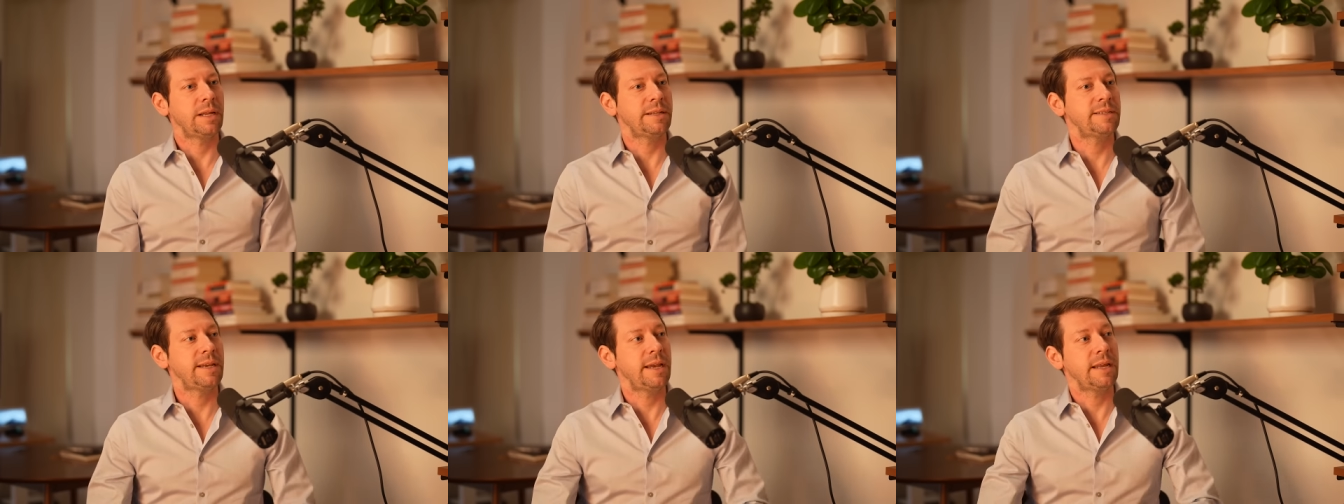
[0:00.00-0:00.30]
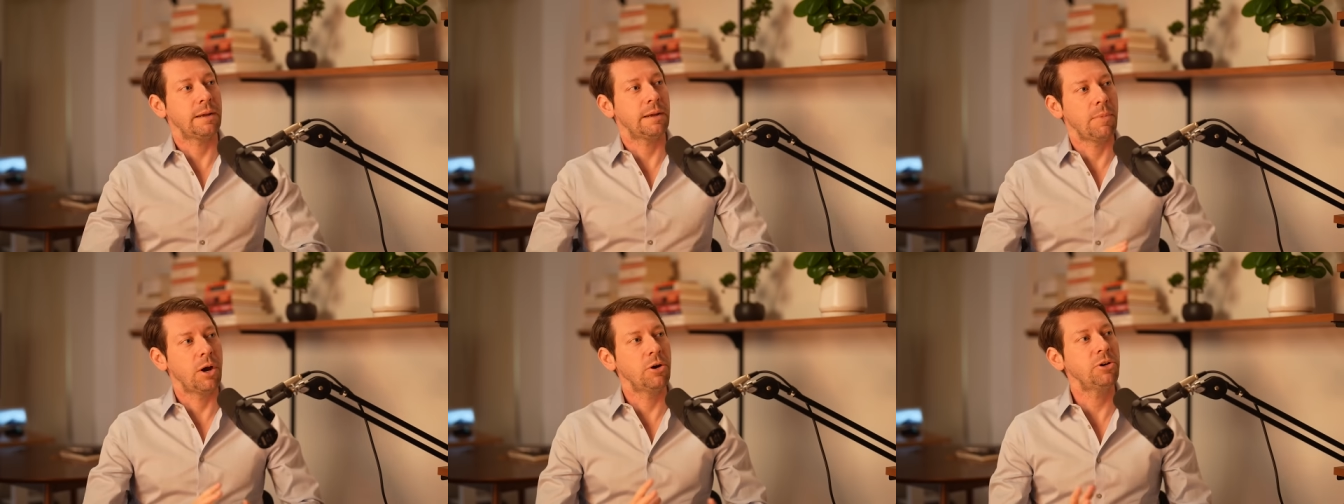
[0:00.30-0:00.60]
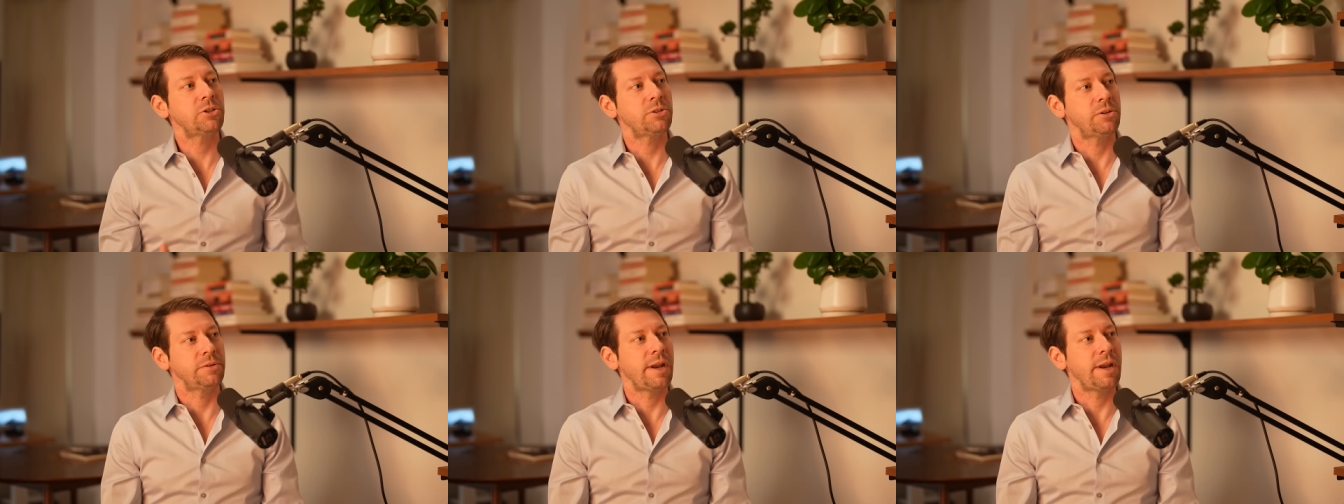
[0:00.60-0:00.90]
let's say, an
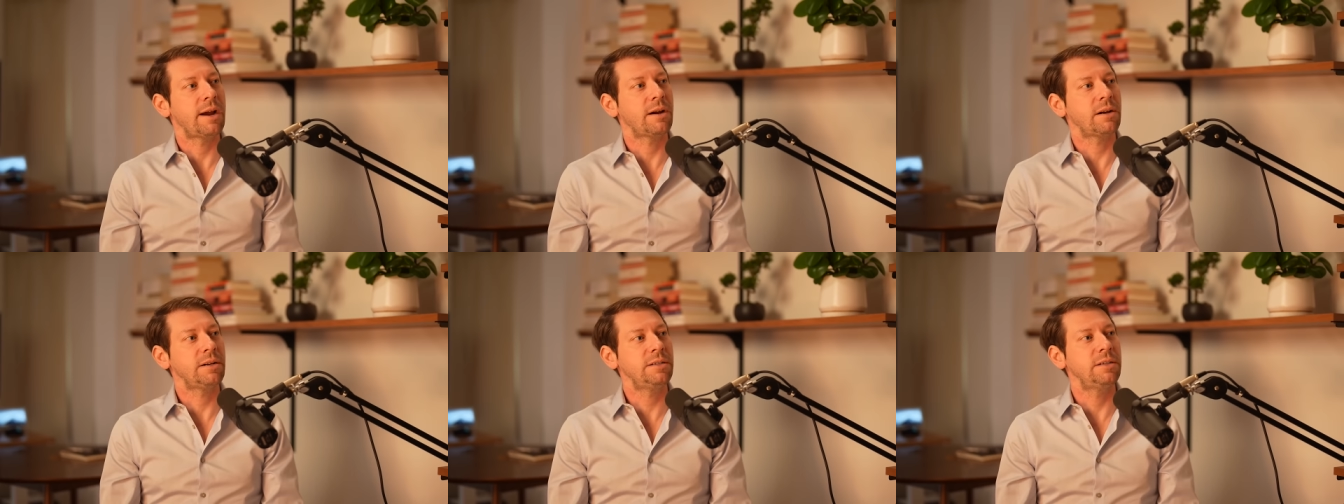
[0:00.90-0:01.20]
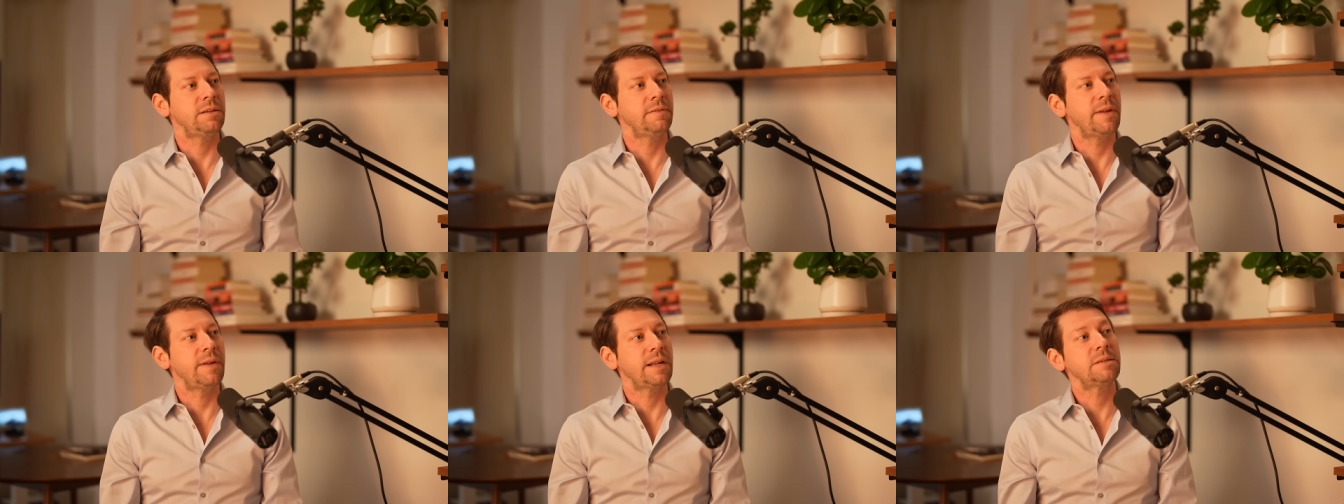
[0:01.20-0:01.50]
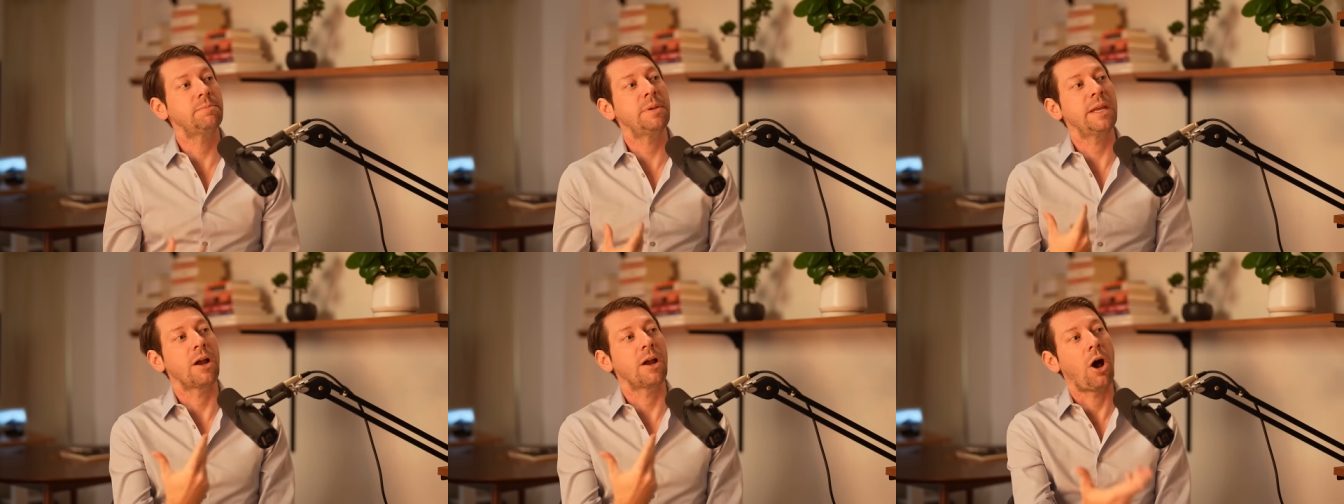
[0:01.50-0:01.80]
emotional narrative
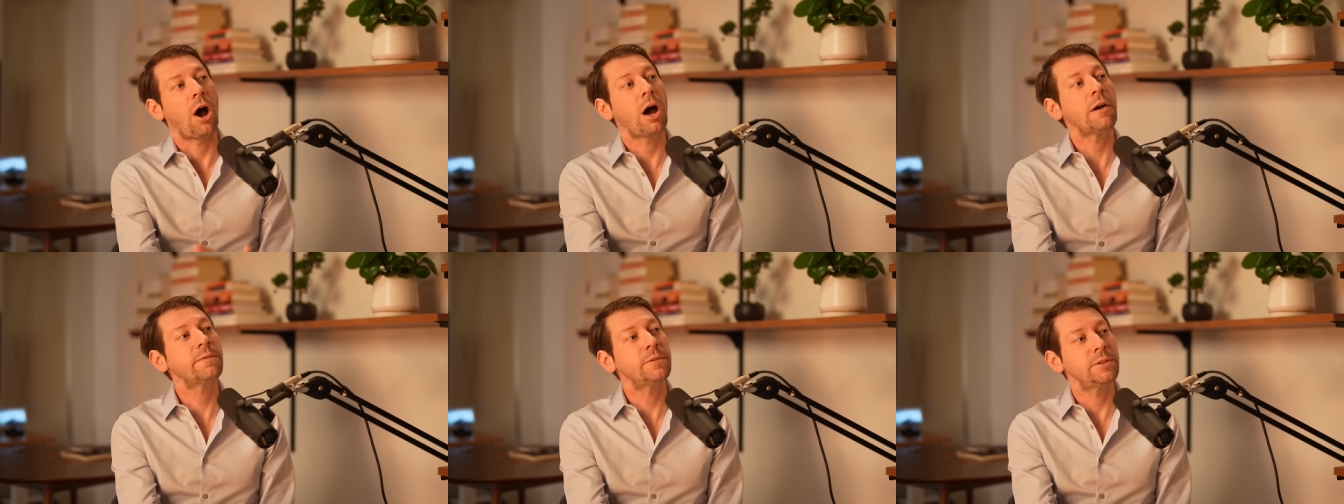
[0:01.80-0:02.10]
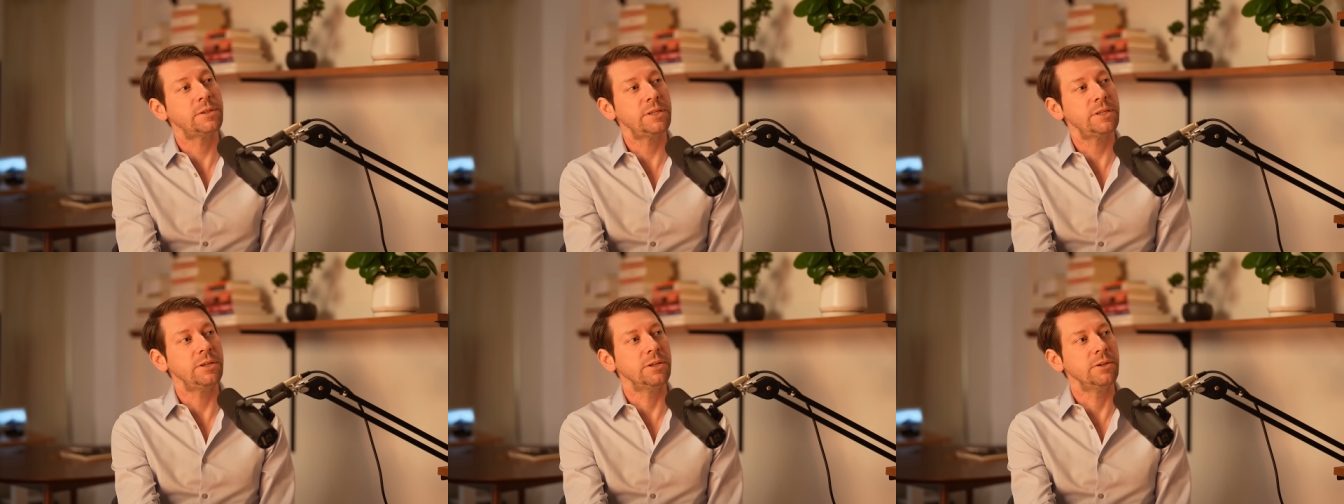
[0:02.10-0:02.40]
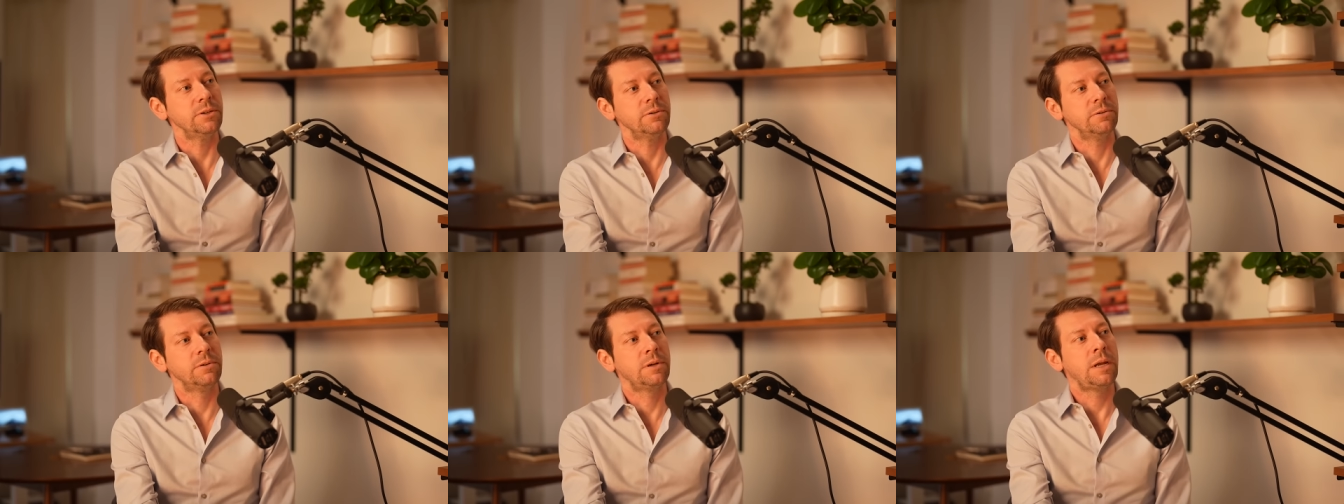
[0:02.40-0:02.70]
that's being offered to
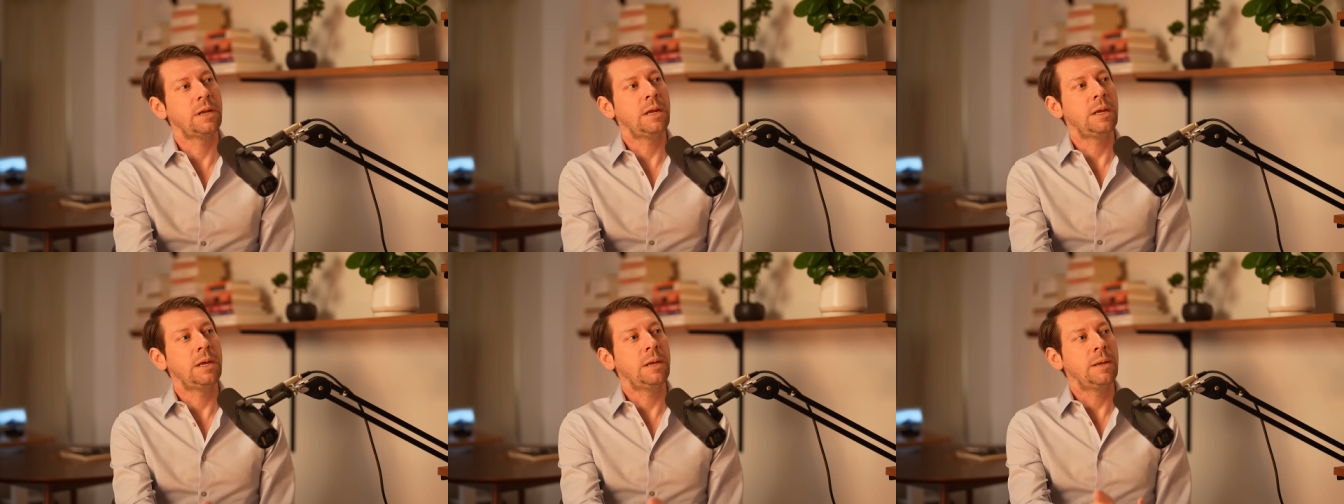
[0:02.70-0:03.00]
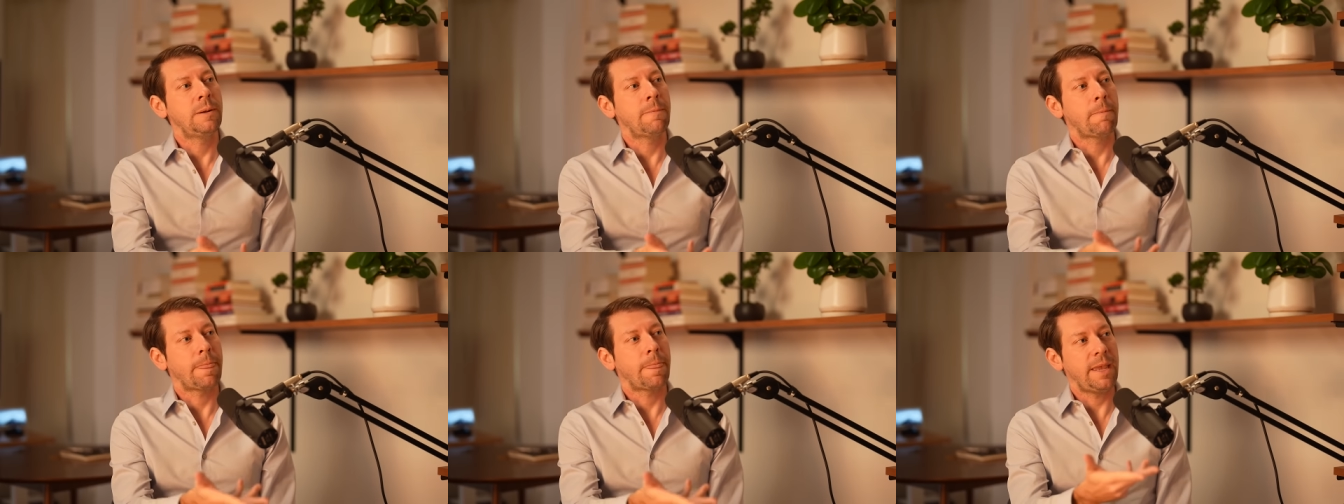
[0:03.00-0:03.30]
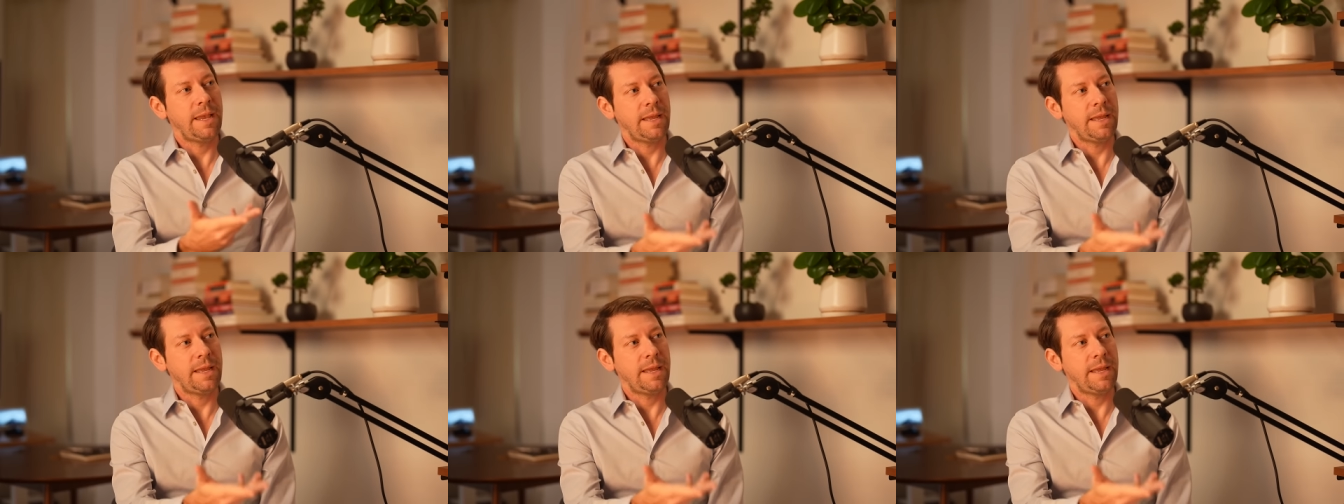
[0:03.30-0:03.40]
you mm.